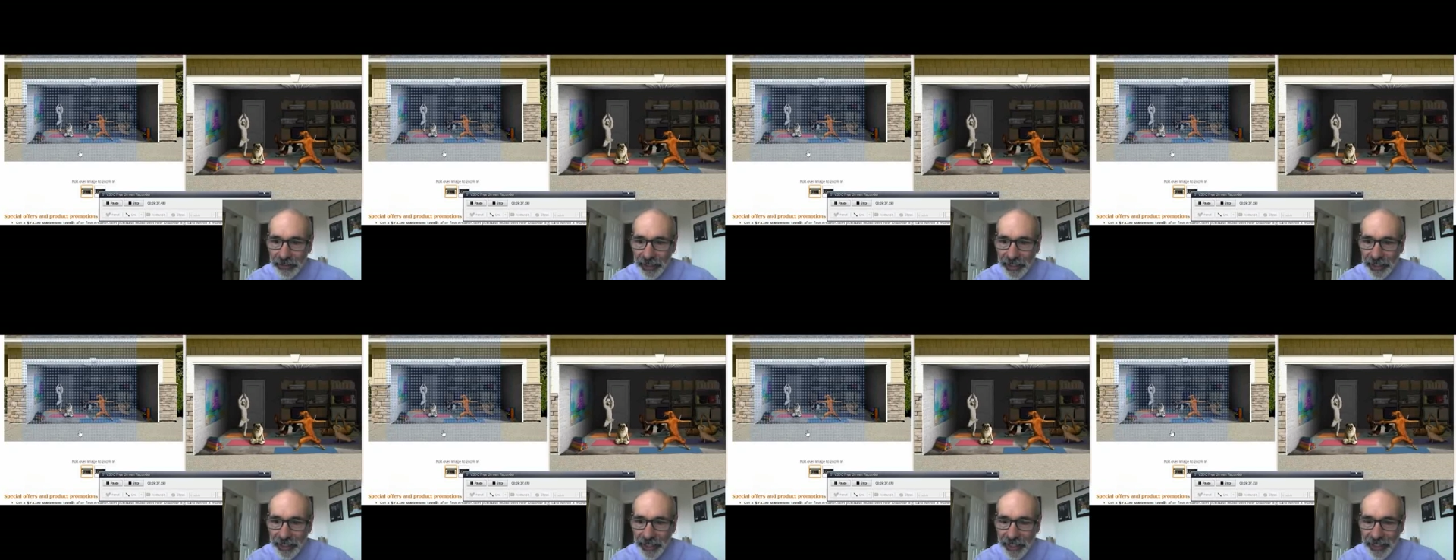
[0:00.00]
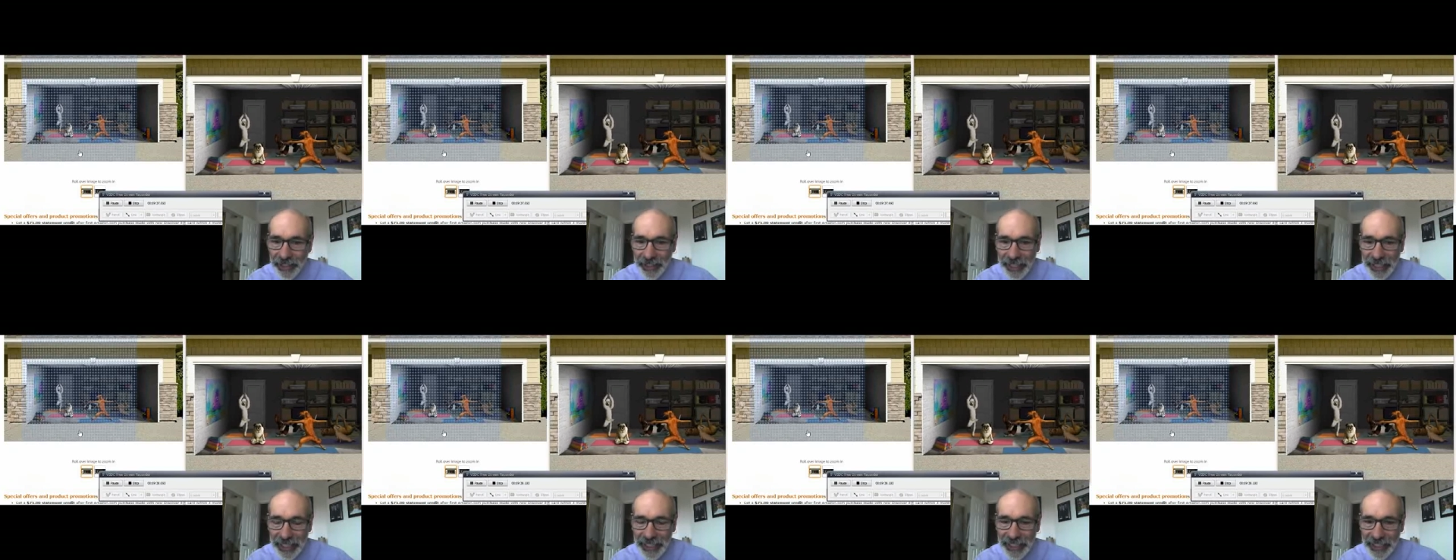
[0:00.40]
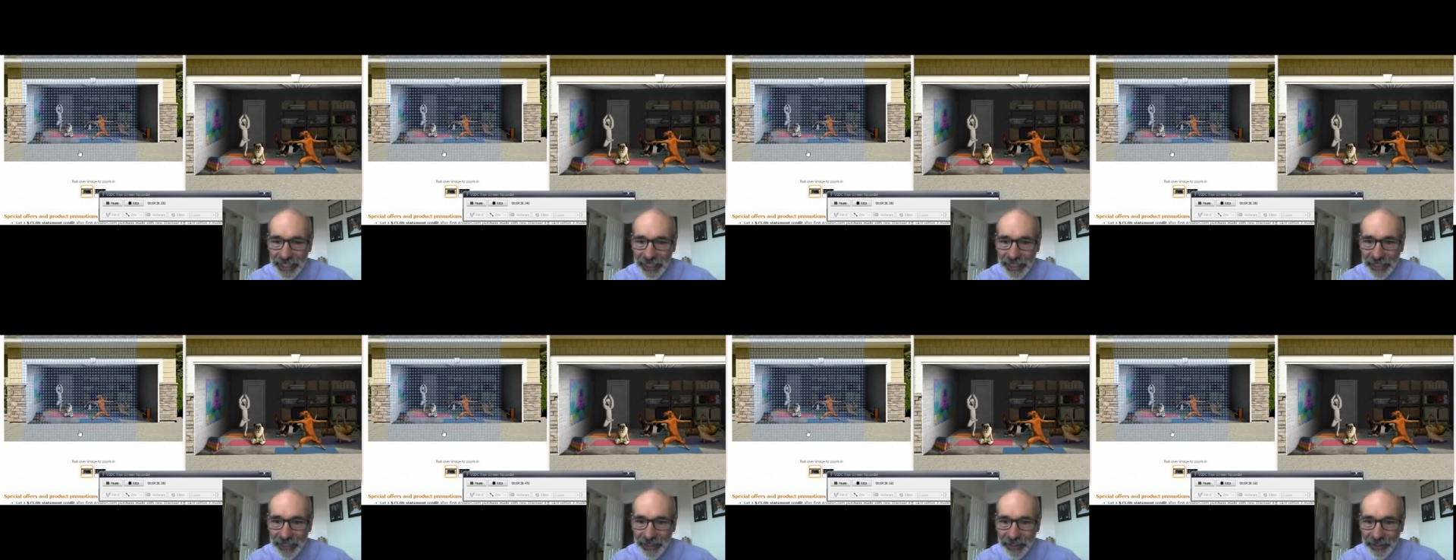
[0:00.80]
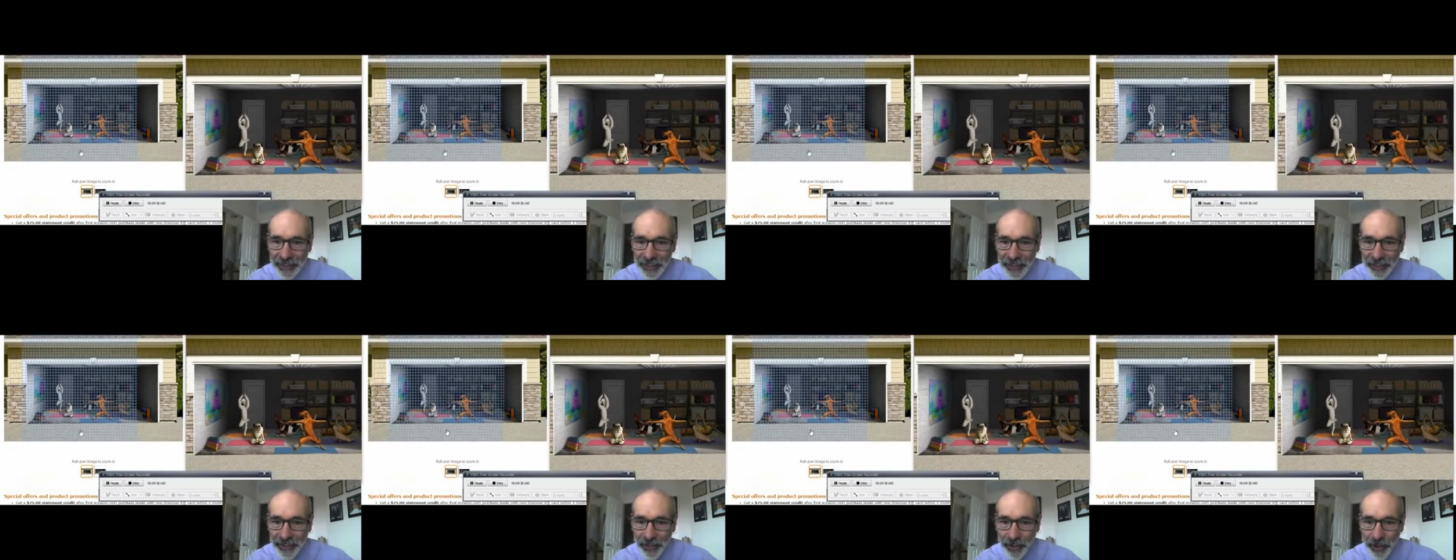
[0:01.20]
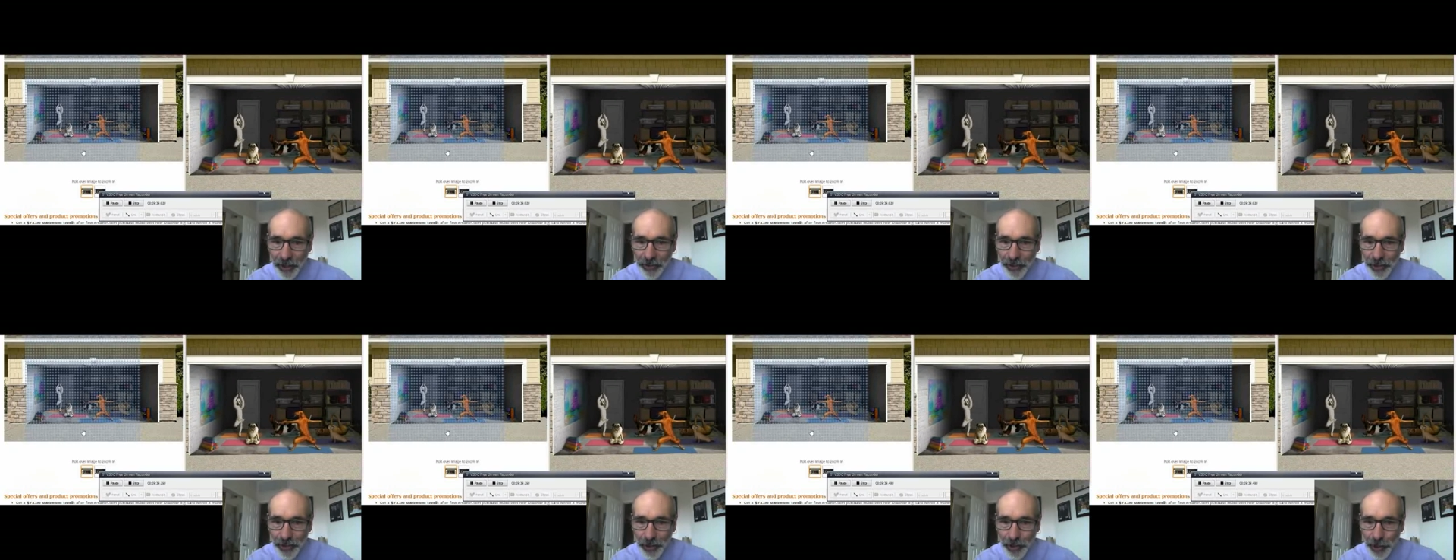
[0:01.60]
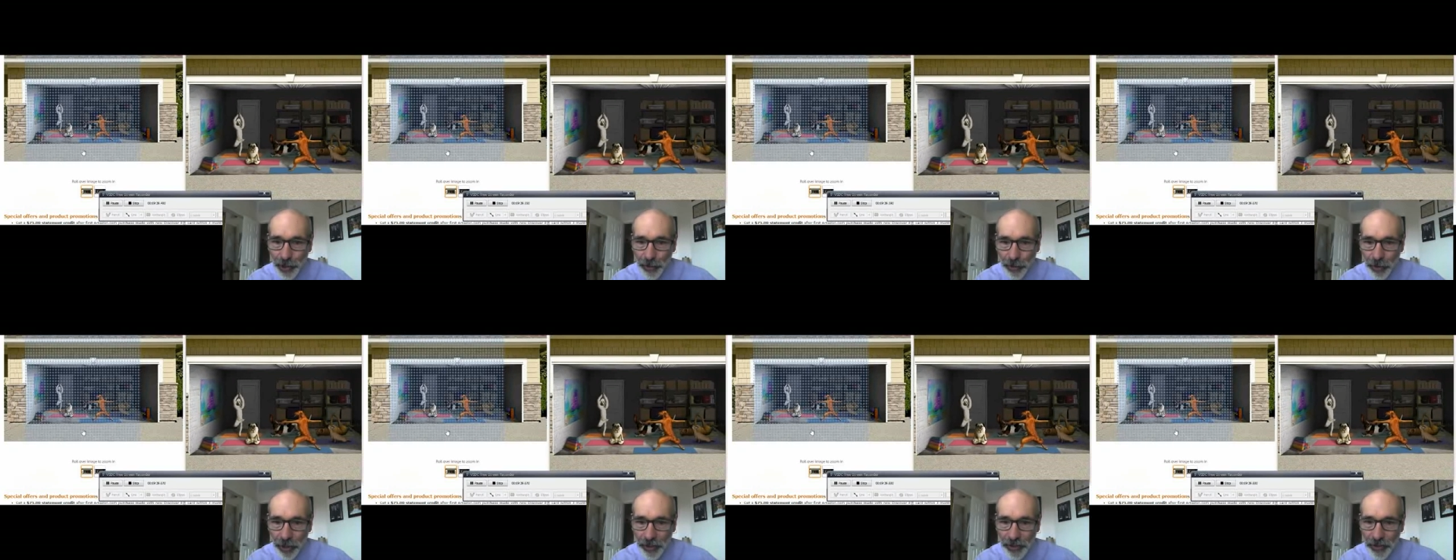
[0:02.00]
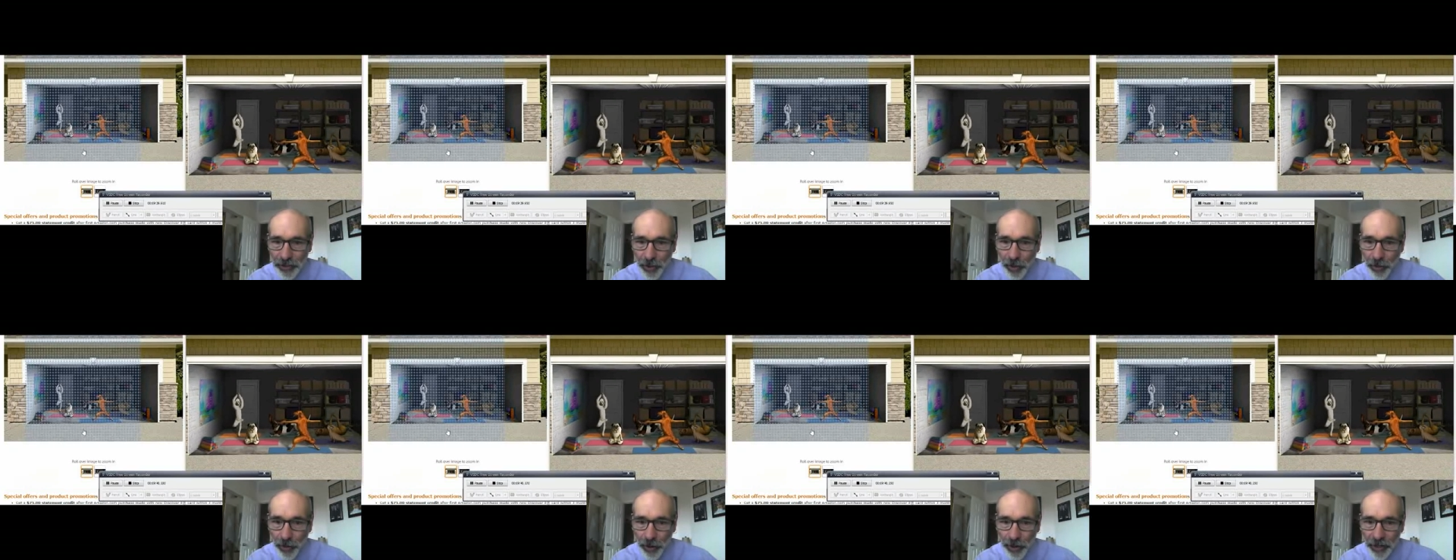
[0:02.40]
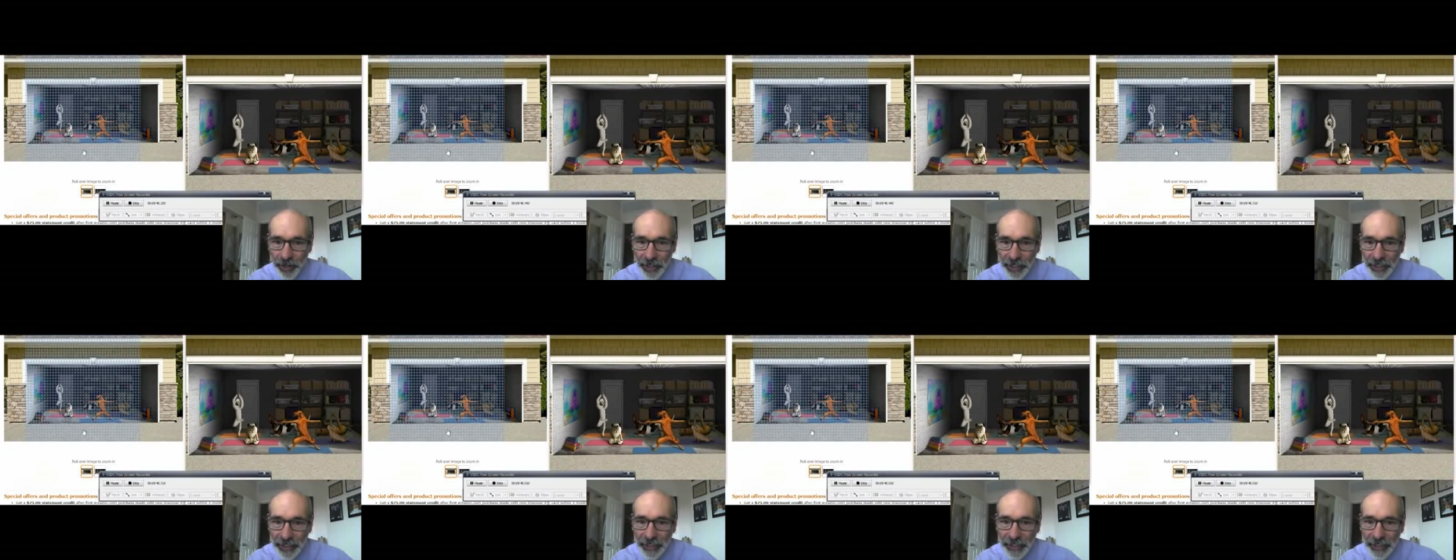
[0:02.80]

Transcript: the kinds of things in this on this garage door.